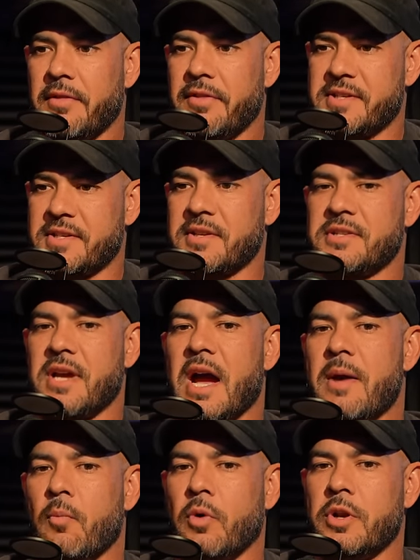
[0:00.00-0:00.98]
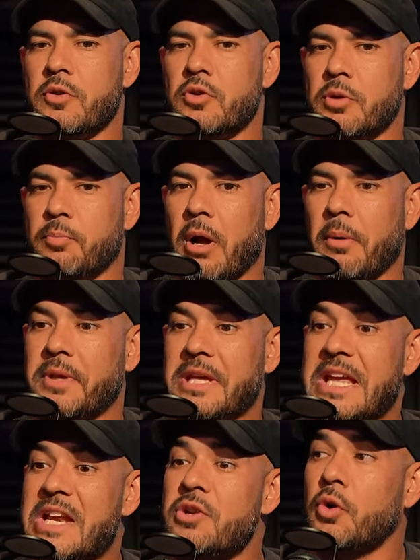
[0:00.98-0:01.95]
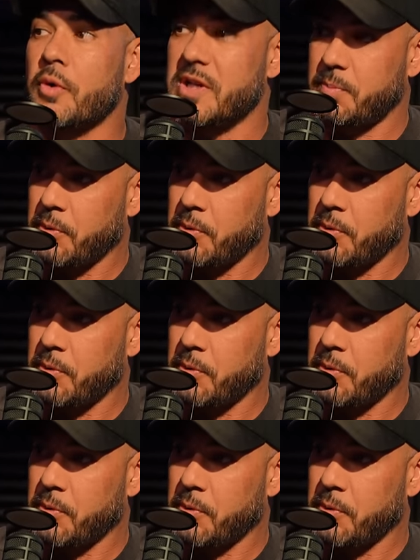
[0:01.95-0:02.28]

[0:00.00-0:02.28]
this is a time when you should probably increase